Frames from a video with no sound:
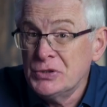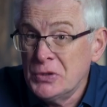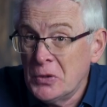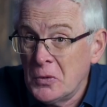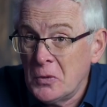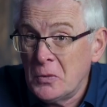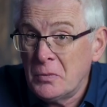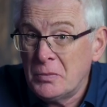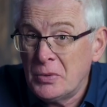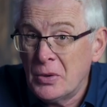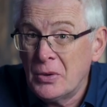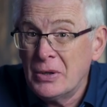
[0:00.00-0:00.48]

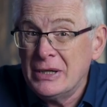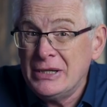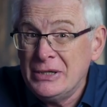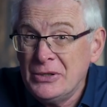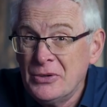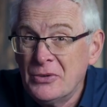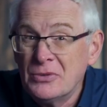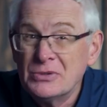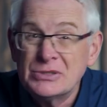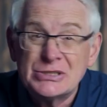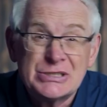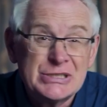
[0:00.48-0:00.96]

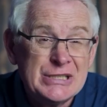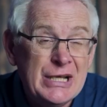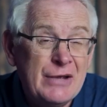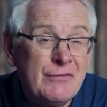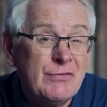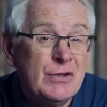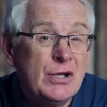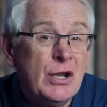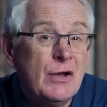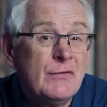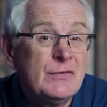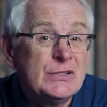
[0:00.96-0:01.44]

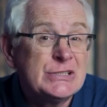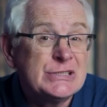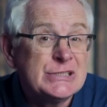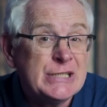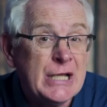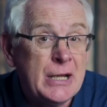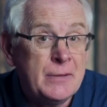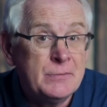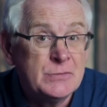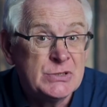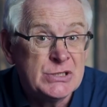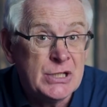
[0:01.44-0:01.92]
0.07 of a
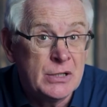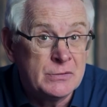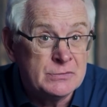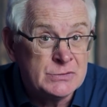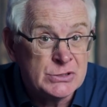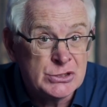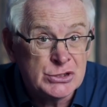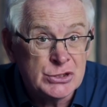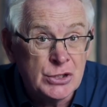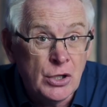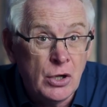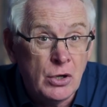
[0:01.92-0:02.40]
Samsung
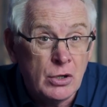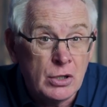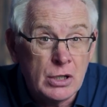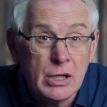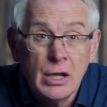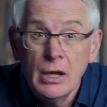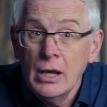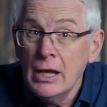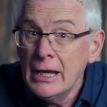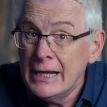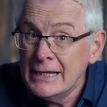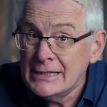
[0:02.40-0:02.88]
stock,
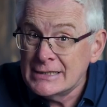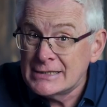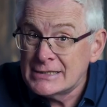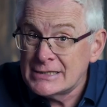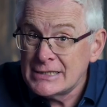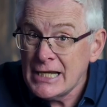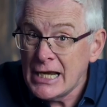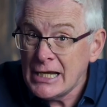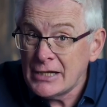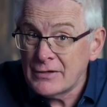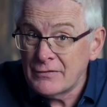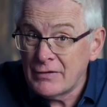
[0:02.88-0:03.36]

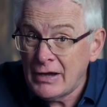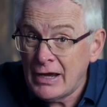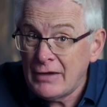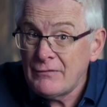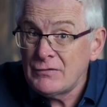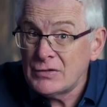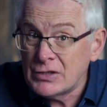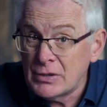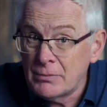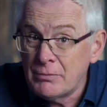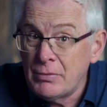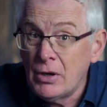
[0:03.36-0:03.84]
instead of
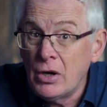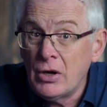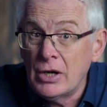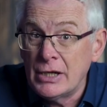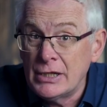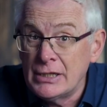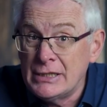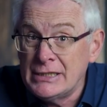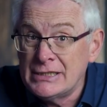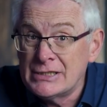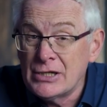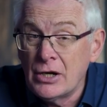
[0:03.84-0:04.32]
having to buy
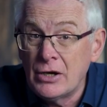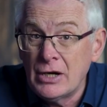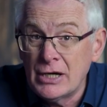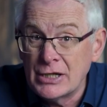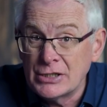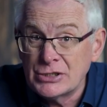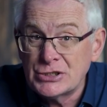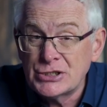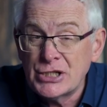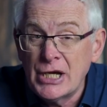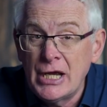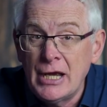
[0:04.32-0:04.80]
an entire
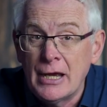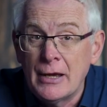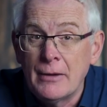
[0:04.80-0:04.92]
share.